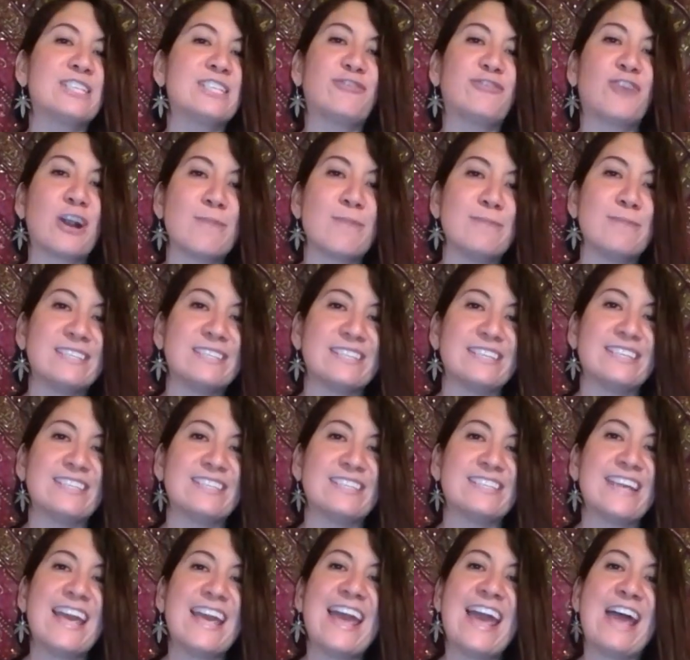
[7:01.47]
pharmacist
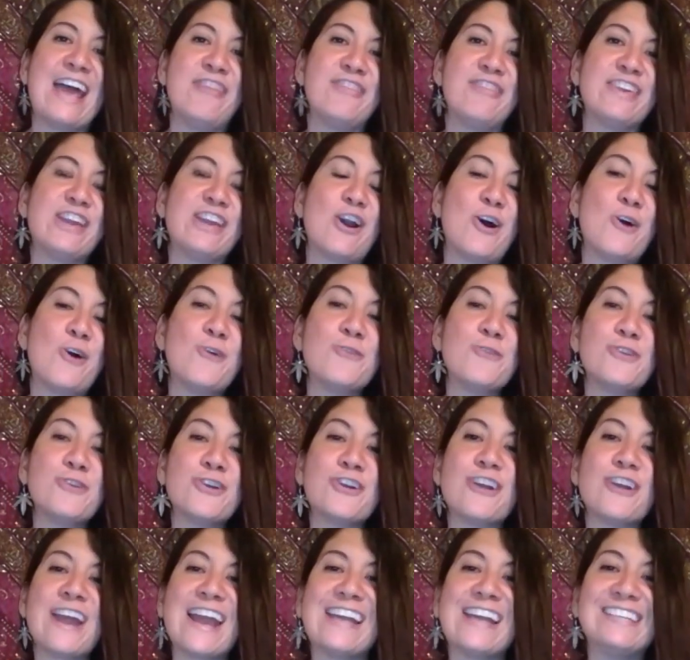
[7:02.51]
and the
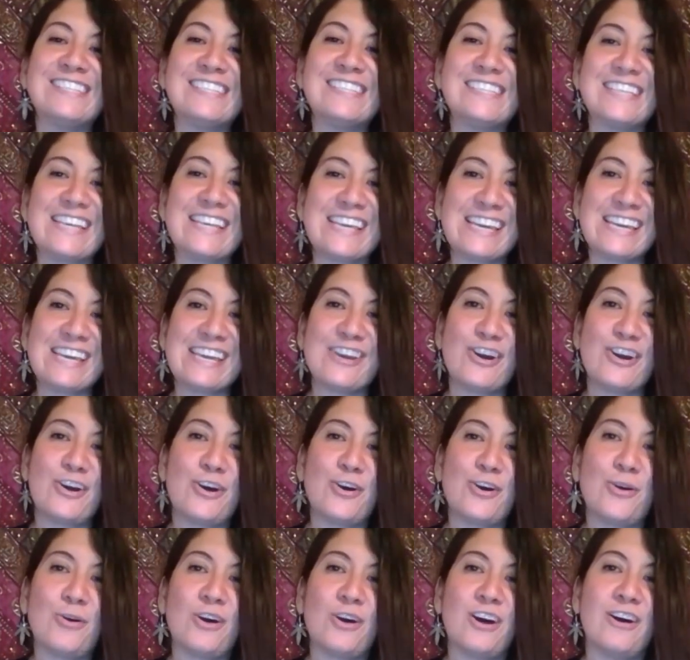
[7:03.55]
owner and CEO
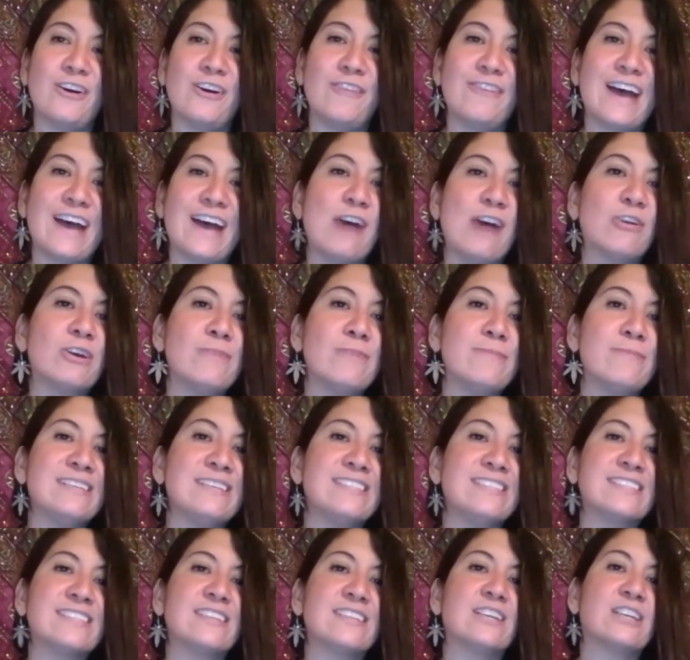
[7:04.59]
of
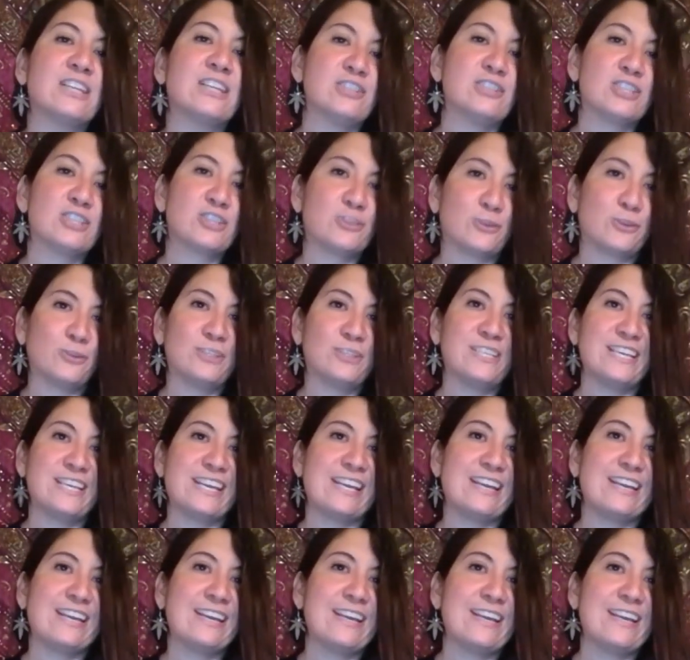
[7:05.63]
Alchemist
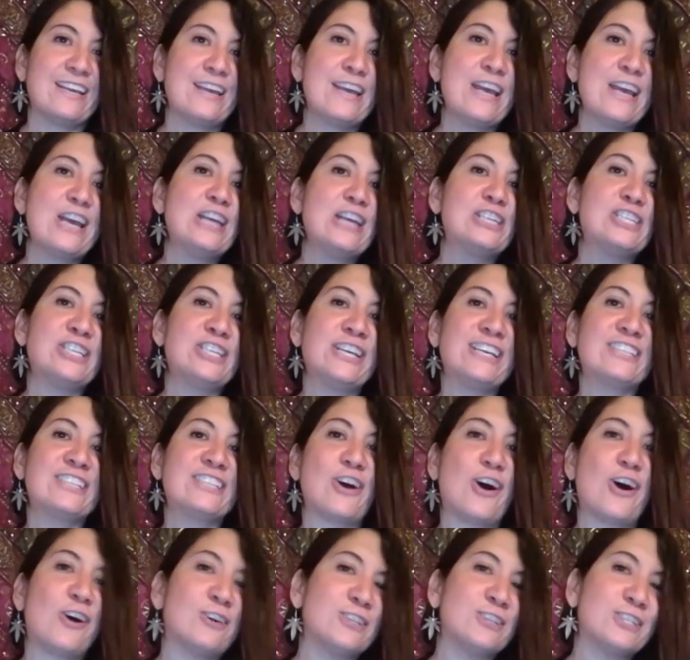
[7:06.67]
Consulting. She is
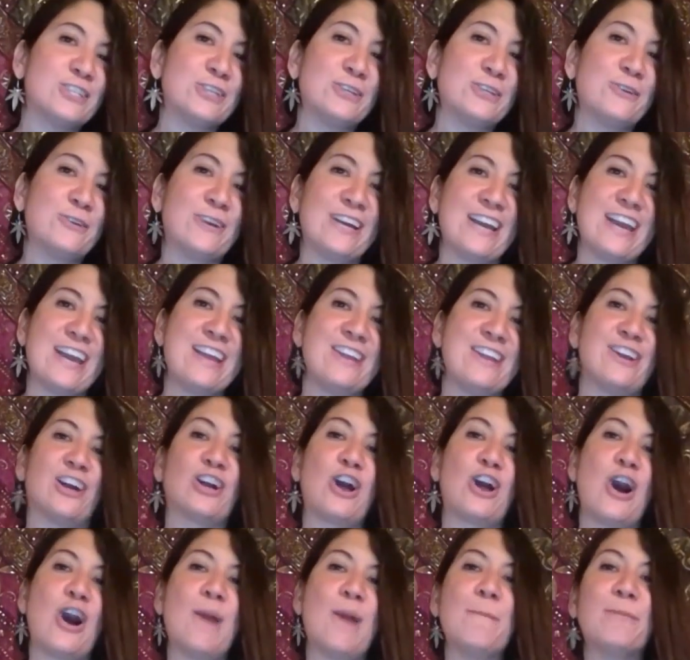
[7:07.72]
also an
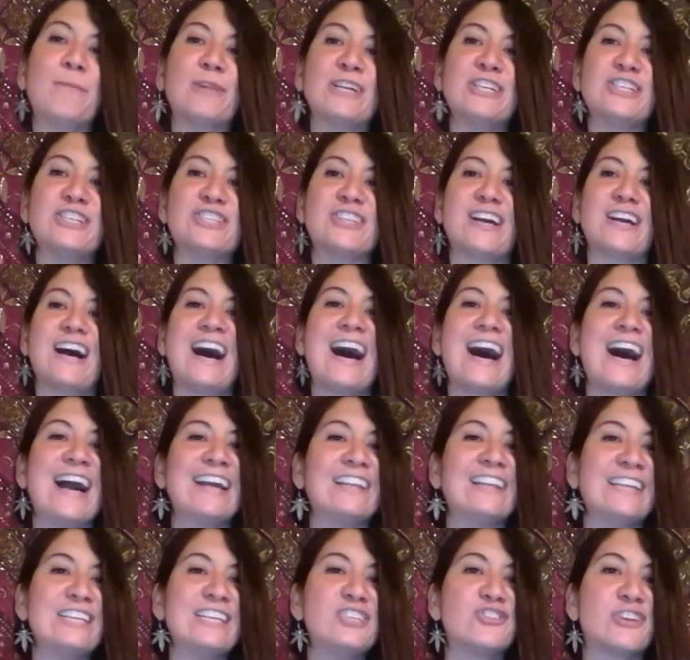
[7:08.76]
accomplished,
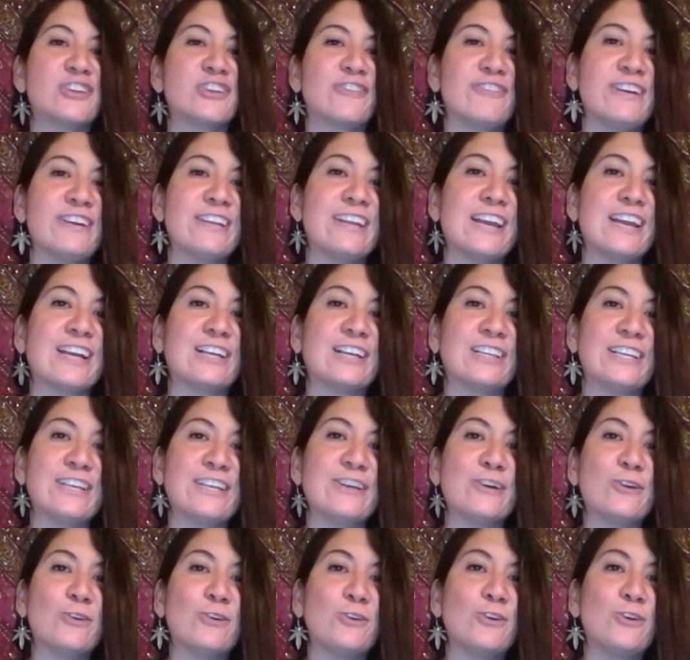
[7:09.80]
highly driven
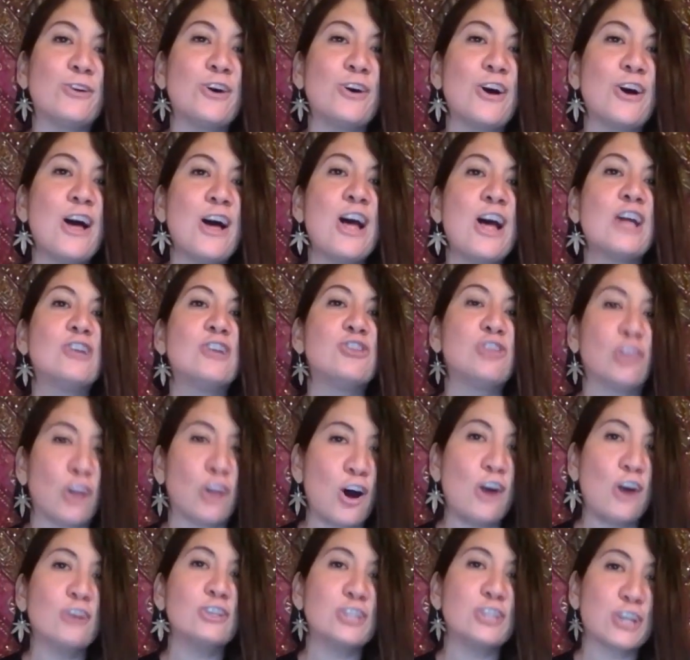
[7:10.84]
clinical
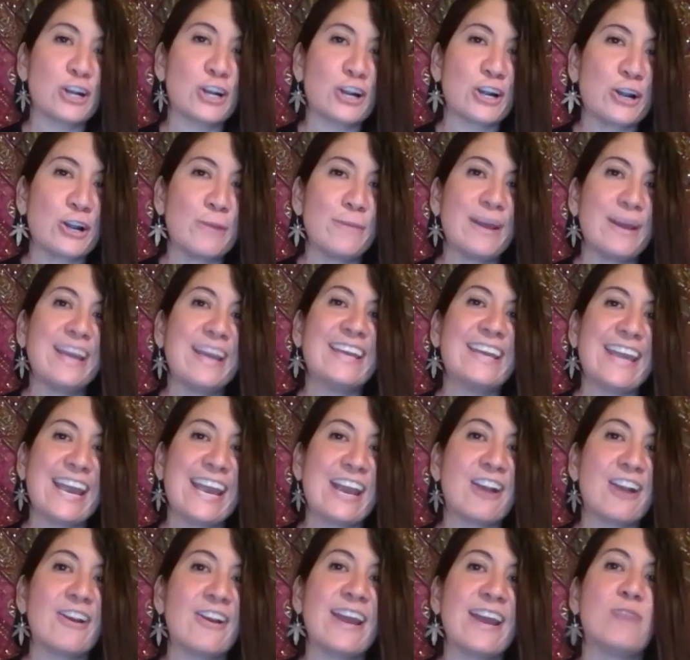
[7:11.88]
long-term
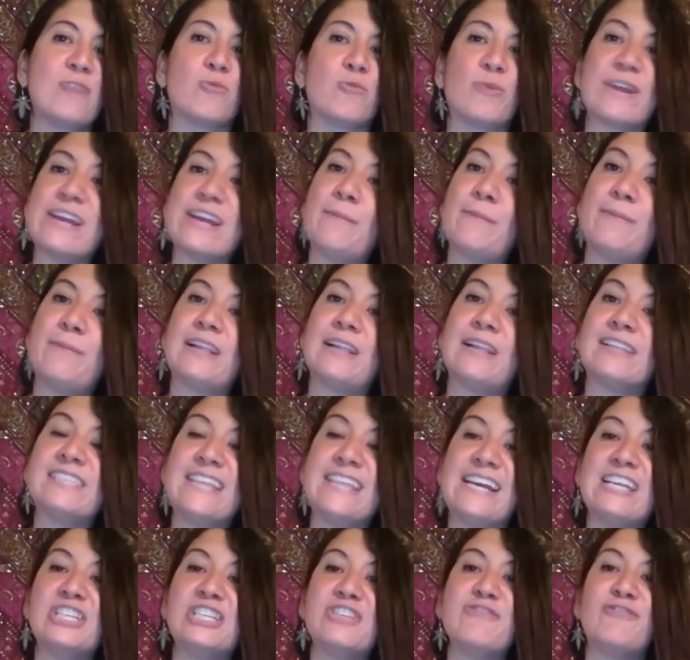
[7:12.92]
care and
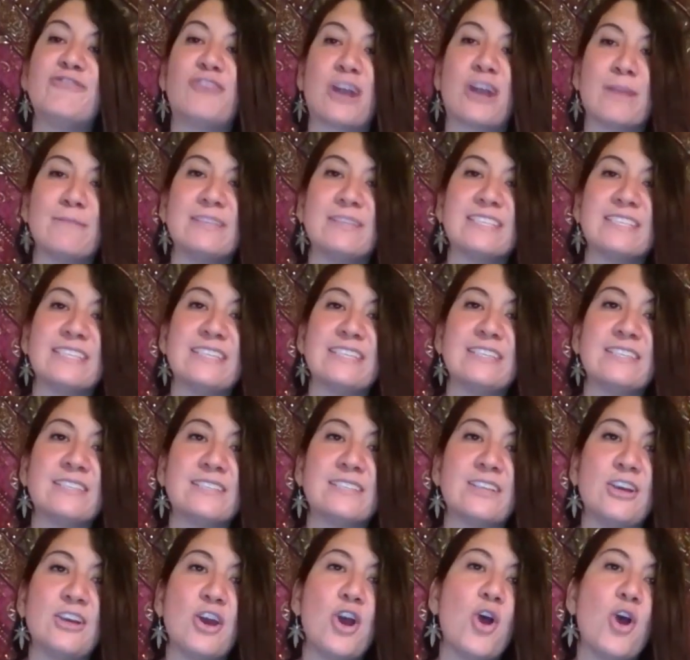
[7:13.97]
rehabilitation pharmacist
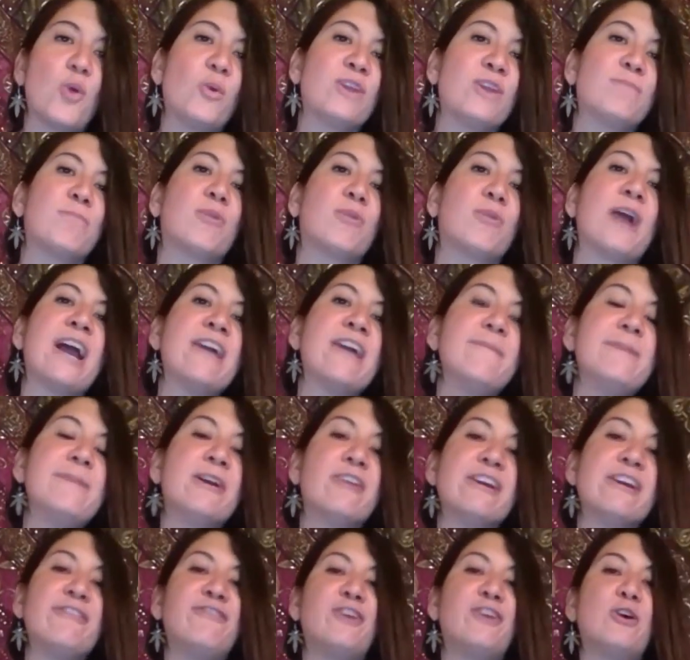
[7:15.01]
with
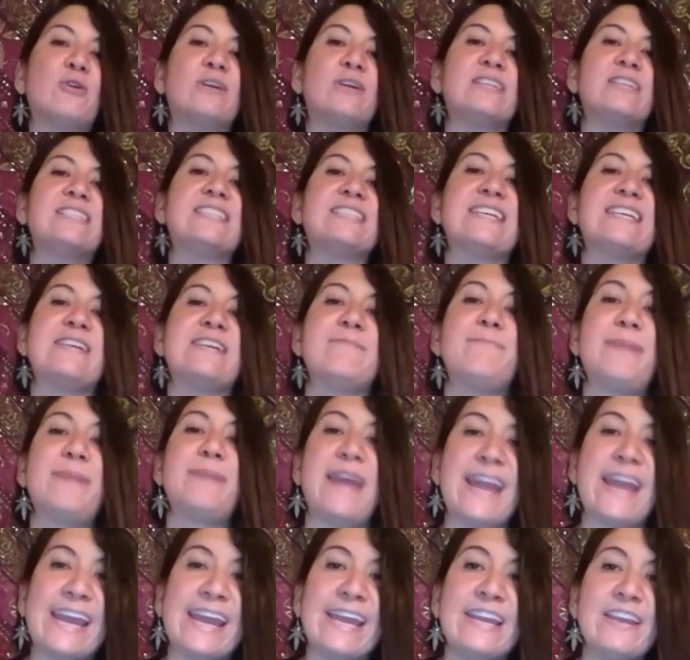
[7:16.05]
primary focus in
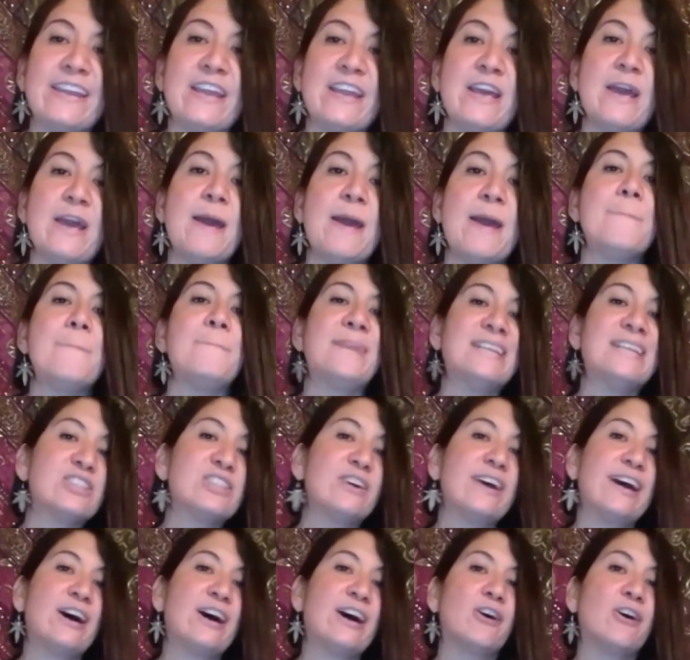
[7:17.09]
pain, mental
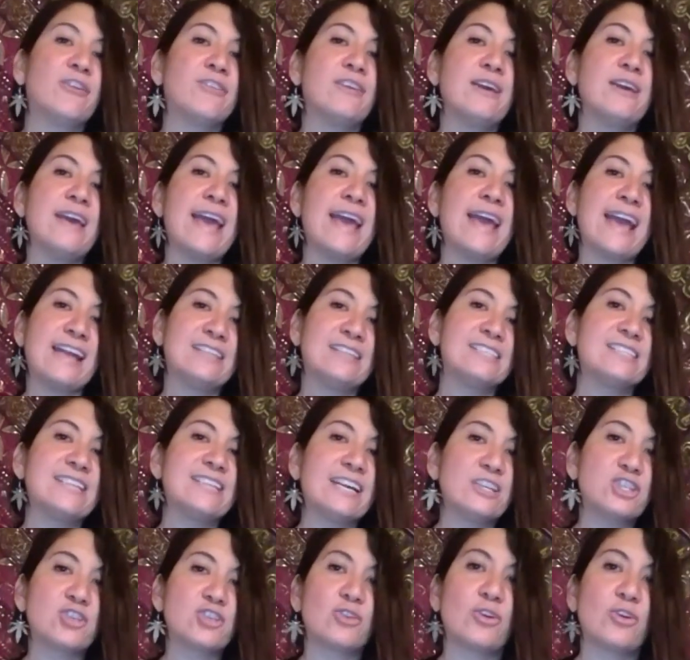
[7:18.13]
health, and
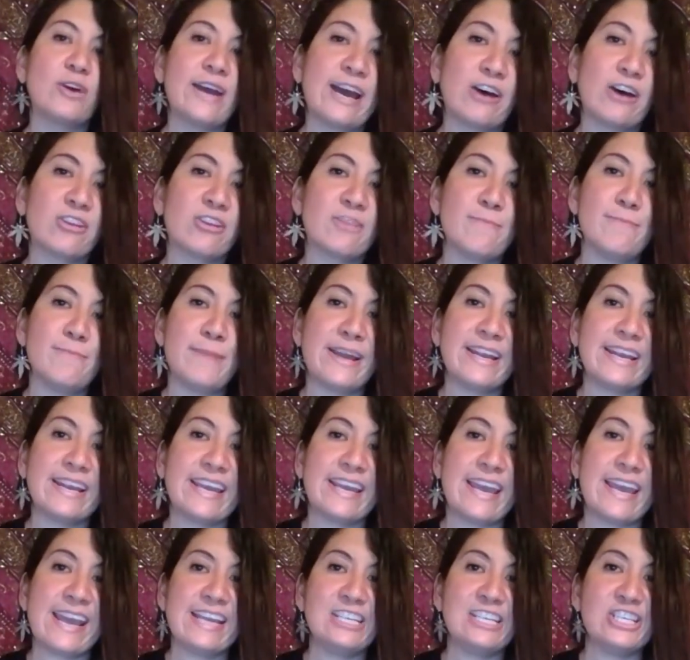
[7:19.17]
sexual health
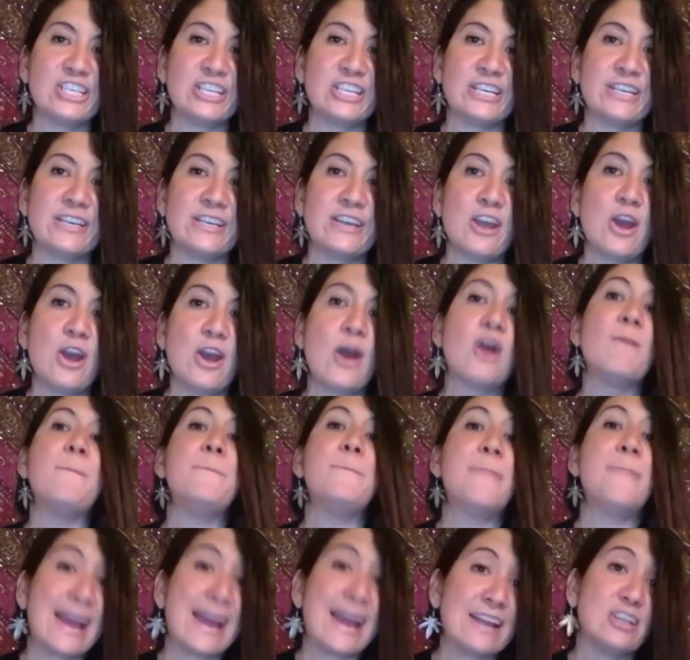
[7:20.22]
medication
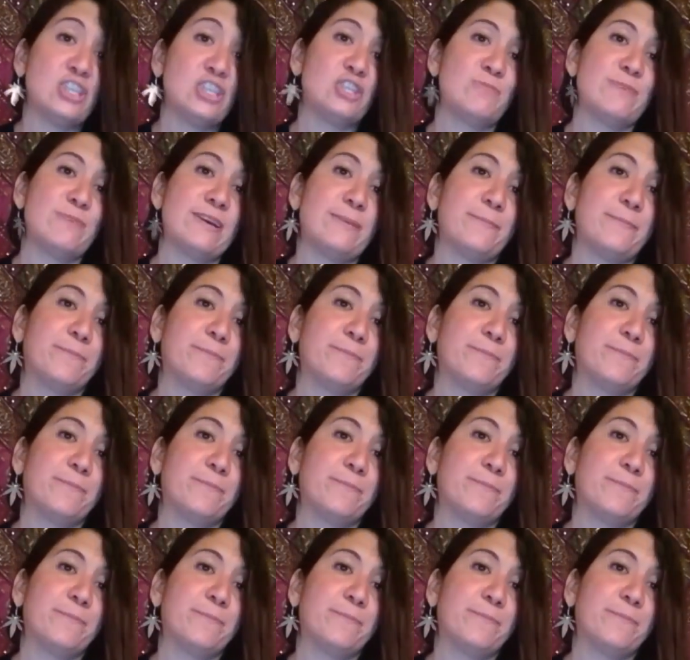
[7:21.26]
management.